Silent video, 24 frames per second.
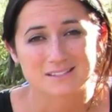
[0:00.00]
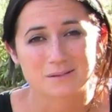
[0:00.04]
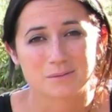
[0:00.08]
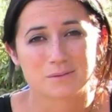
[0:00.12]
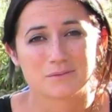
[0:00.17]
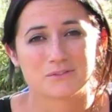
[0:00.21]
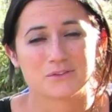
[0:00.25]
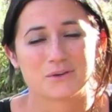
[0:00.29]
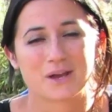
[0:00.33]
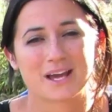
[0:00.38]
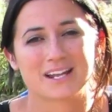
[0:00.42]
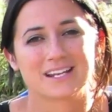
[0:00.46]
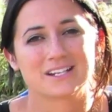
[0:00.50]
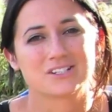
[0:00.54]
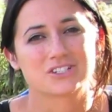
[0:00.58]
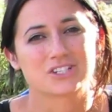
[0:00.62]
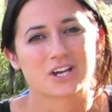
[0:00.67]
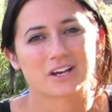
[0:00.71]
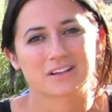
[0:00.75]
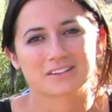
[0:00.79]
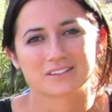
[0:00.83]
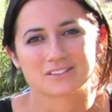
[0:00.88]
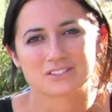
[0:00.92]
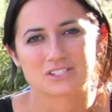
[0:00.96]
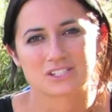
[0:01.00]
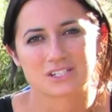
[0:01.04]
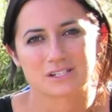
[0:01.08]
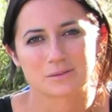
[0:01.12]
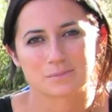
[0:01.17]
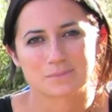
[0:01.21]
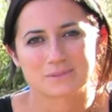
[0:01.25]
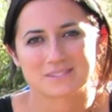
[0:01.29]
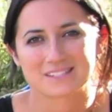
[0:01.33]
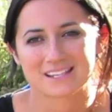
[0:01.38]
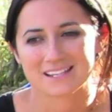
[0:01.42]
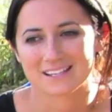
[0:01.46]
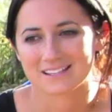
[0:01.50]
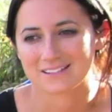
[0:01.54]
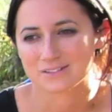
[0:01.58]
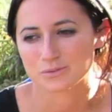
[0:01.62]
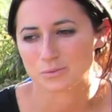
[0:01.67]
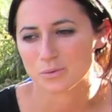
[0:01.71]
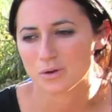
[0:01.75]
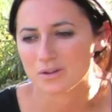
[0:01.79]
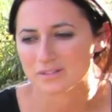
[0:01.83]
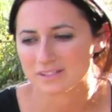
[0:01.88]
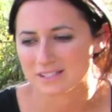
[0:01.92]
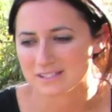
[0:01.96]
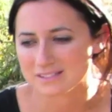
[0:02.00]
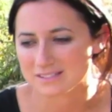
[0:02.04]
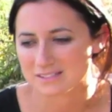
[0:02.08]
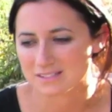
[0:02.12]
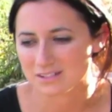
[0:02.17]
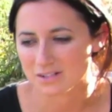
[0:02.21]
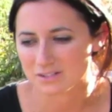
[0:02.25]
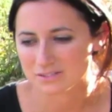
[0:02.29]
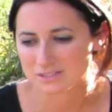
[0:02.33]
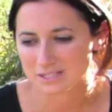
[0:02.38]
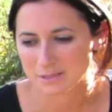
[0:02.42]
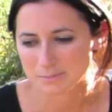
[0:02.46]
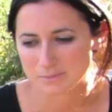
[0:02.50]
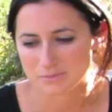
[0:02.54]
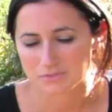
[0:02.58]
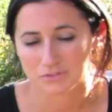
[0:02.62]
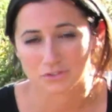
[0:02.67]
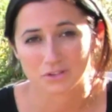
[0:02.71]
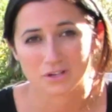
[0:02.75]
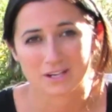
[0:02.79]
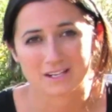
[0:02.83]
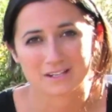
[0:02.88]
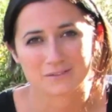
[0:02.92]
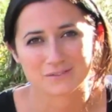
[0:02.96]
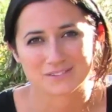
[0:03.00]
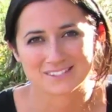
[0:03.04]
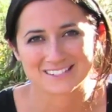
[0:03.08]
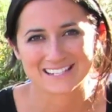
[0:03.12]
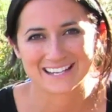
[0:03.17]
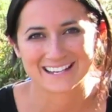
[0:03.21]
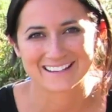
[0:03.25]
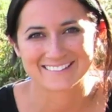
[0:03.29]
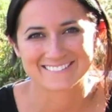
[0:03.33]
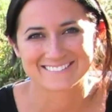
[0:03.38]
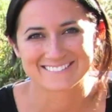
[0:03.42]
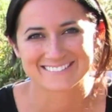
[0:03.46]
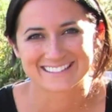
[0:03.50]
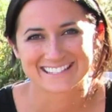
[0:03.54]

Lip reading: Some of you added chocolate chips and walnuts and all types of creative stuff.